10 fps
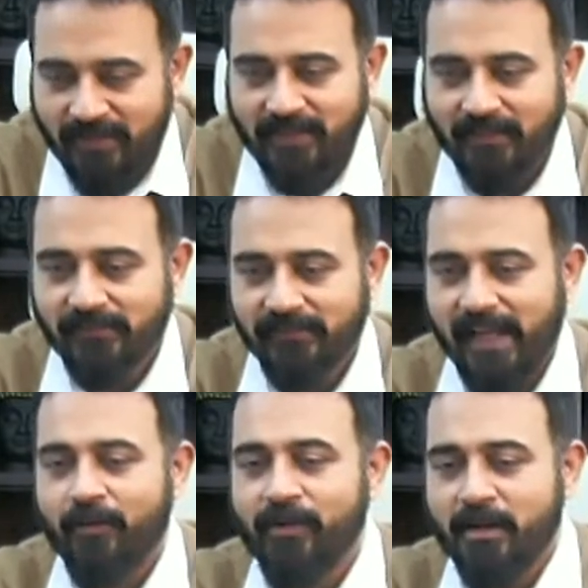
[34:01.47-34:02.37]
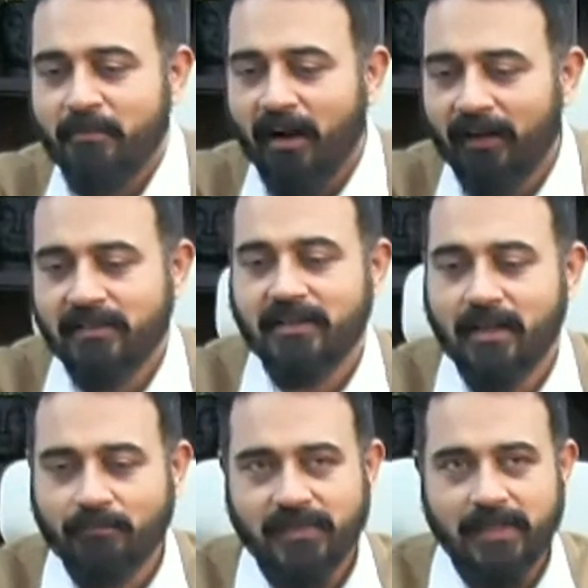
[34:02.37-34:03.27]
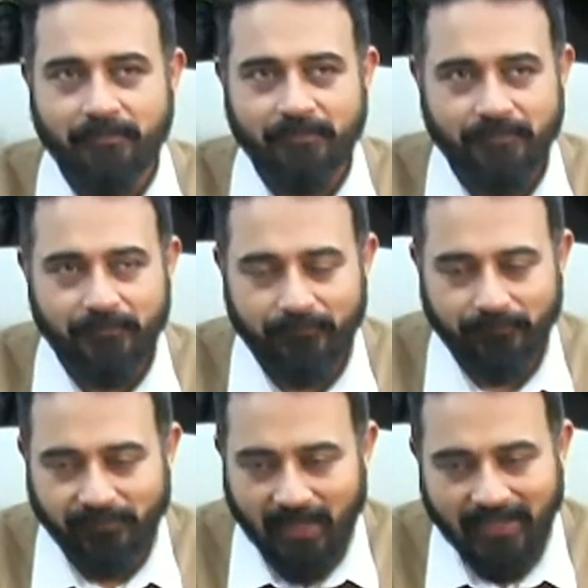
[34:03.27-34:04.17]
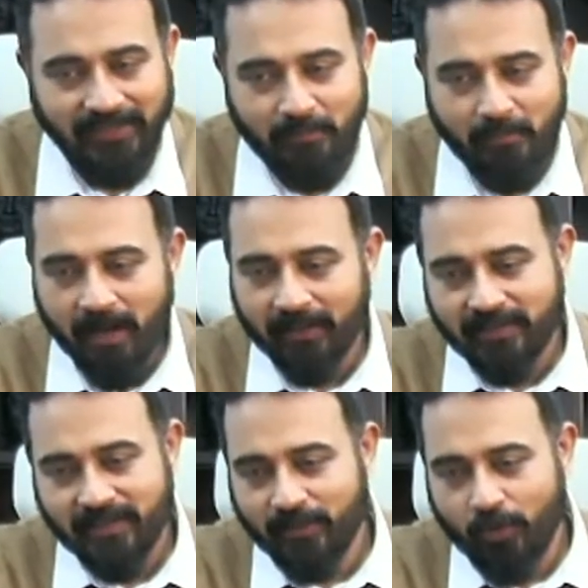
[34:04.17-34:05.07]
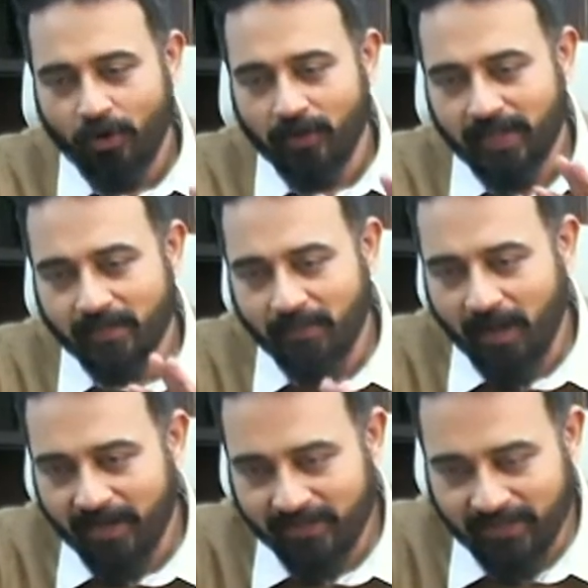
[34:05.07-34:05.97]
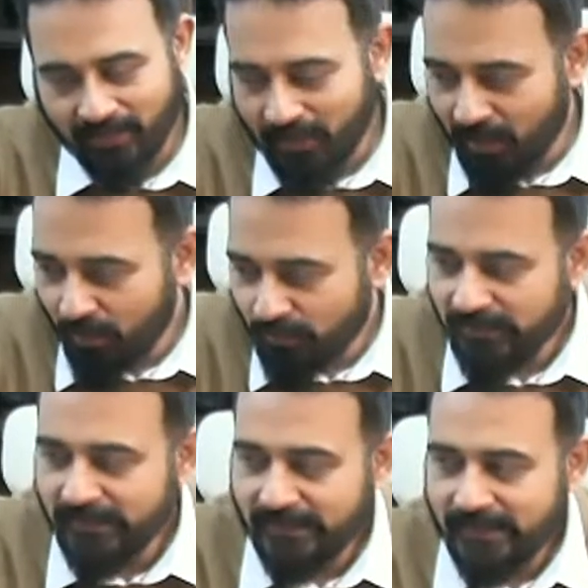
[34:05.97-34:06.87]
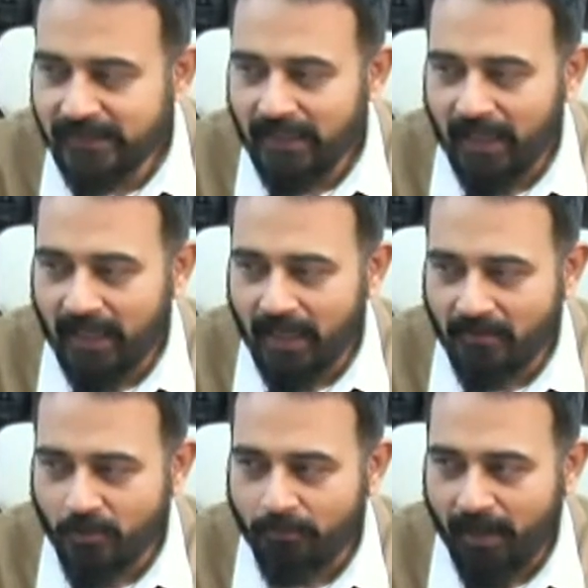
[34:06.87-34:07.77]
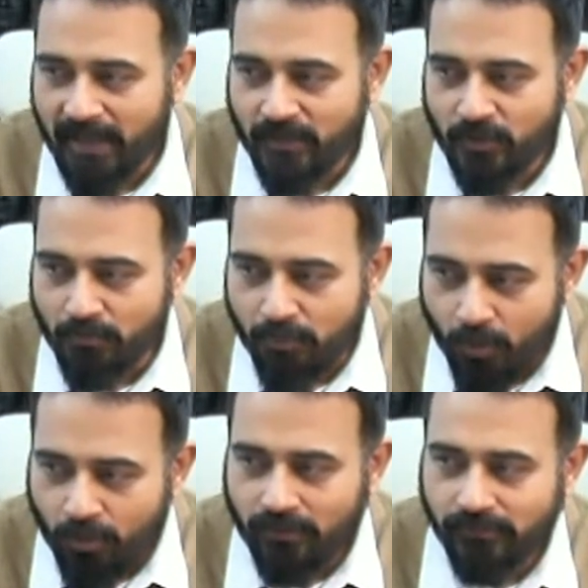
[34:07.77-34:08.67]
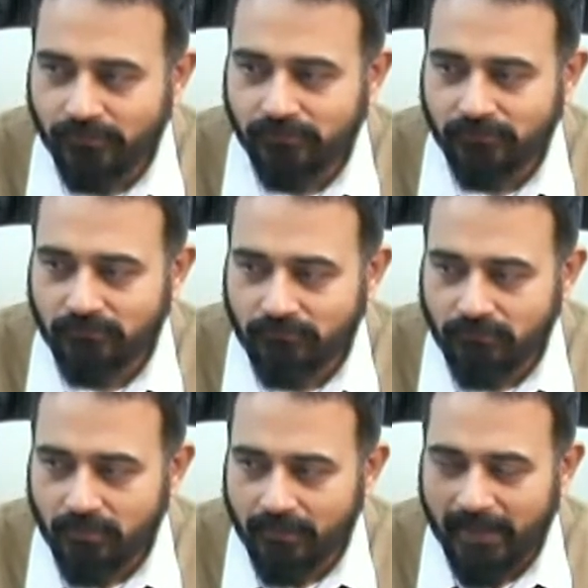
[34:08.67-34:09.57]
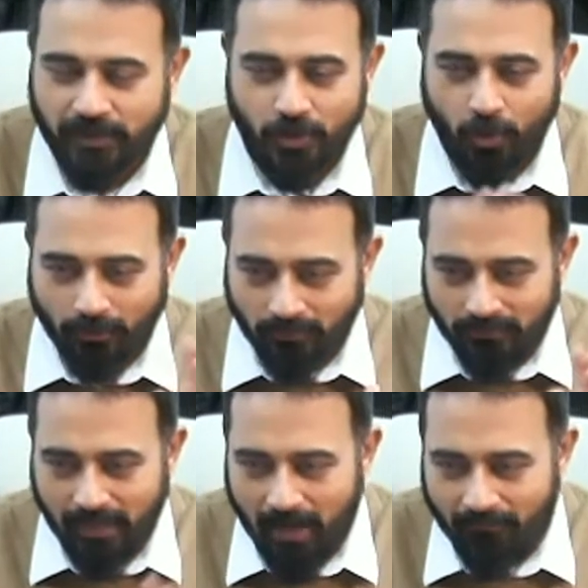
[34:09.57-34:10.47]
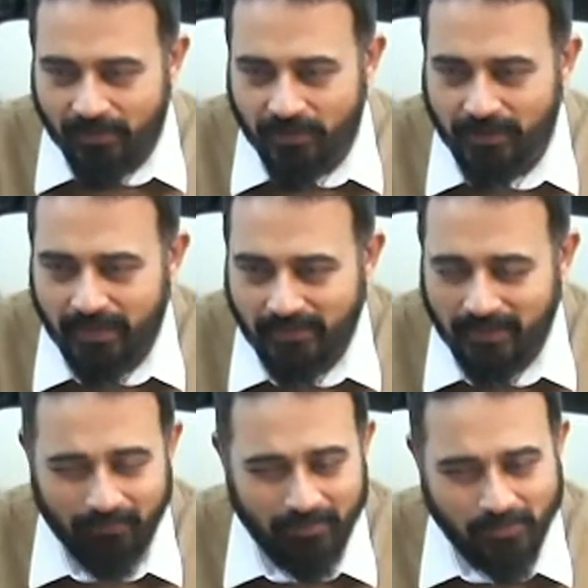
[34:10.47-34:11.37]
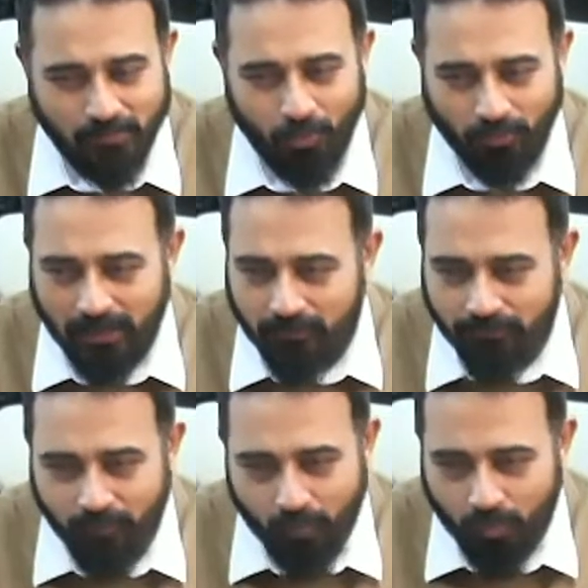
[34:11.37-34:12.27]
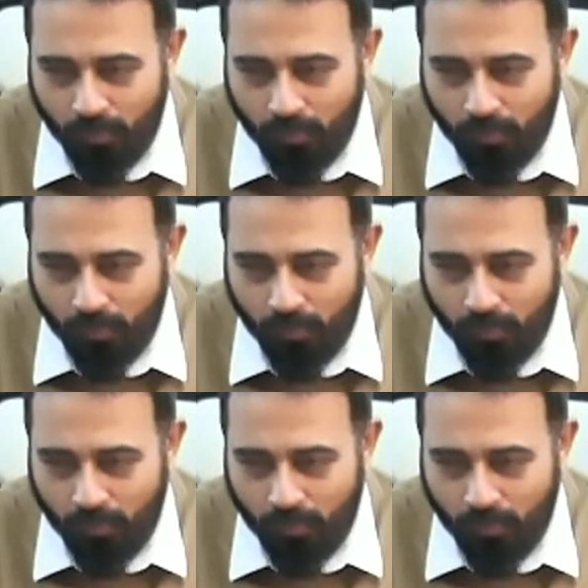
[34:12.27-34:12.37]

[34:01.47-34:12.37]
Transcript: in equity markets lump sum. I think the markets are at all-time high right now. Your price to book ratio on average index level is more than 4.